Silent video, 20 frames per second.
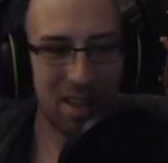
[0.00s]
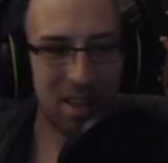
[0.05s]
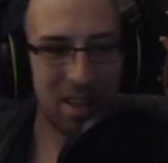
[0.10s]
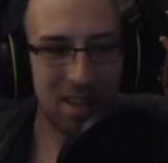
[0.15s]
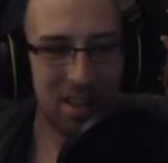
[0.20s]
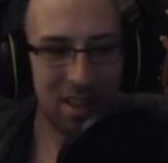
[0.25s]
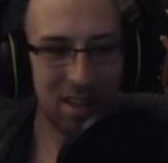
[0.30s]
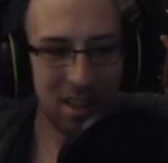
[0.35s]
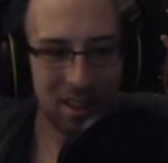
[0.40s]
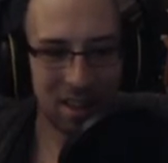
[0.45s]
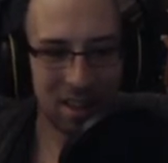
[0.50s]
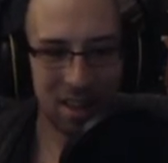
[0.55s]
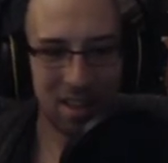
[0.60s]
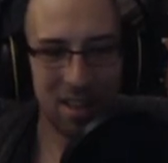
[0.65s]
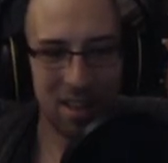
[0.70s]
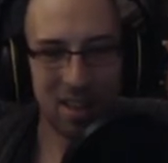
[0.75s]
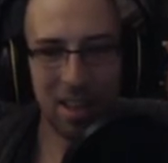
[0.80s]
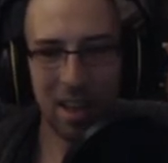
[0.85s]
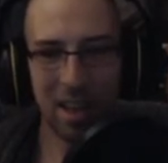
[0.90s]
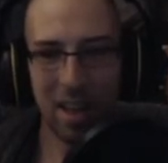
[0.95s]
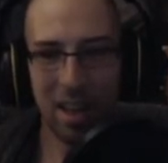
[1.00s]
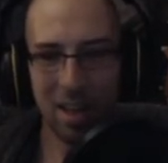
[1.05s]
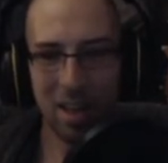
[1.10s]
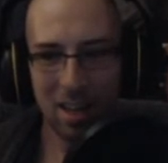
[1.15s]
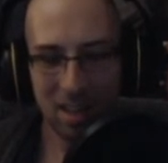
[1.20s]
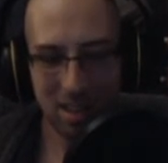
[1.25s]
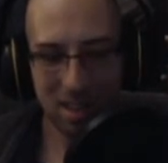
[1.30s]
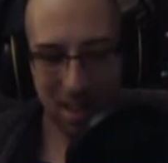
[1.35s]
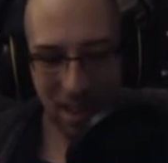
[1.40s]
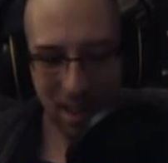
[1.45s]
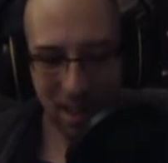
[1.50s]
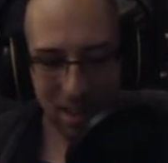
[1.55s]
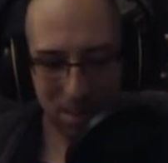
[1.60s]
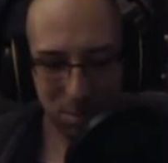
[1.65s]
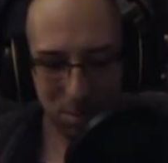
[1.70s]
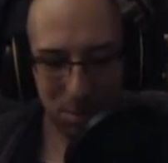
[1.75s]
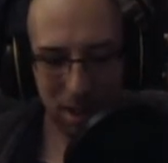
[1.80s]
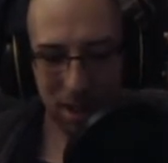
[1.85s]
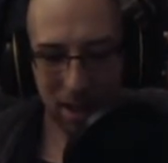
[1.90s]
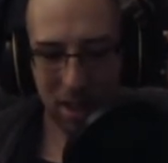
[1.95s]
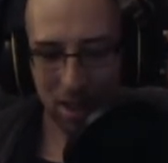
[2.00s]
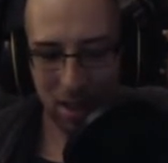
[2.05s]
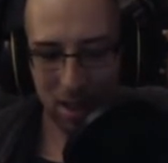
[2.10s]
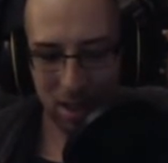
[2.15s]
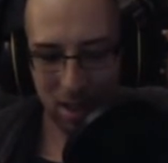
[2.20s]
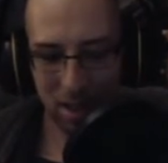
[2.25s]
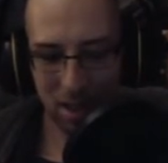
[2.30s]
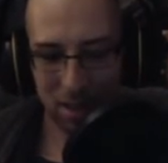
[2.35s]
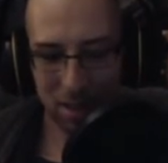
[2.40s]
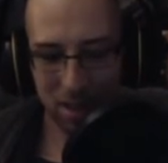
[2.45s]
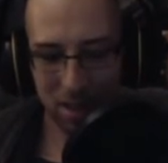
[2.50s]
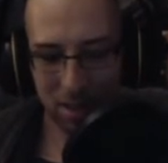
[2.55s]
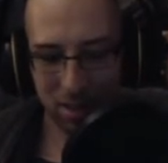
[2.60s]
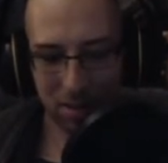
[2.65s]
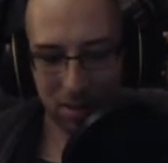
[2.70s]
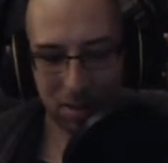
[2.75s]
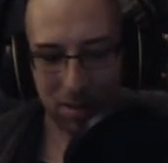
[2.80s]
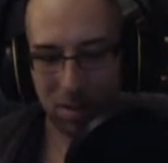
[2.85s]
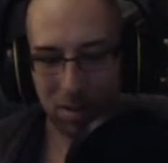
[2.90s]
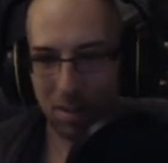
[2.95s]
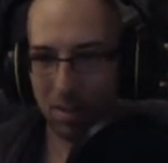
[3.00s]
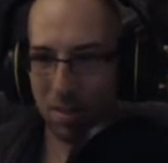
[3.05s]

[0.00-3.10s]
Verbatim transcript: Nothing. Yeah. That's why you don't...